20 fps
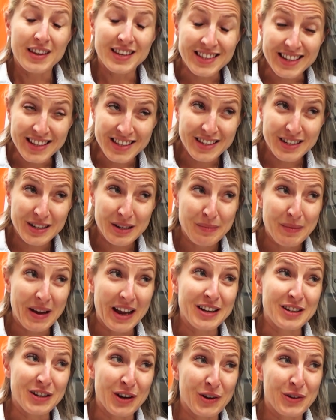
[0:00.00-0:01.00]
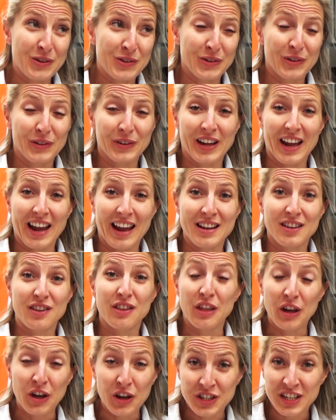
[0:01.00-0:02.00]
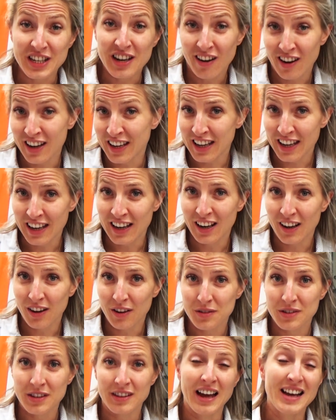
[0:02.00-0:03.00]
The system in total is 39 kilos,